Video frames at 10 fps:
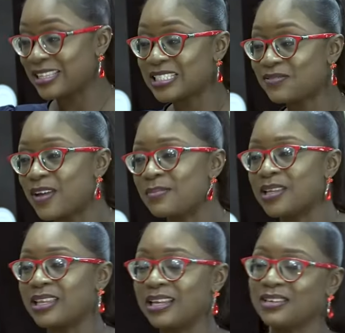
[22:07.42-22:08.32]
last family
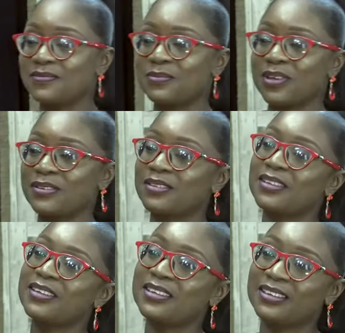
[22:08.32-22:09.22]
that I lived with.
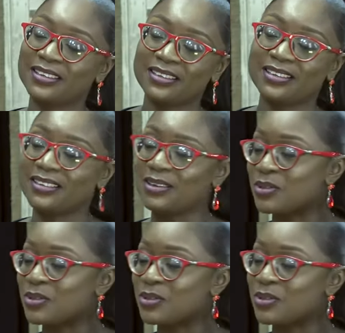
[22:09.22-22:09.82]
I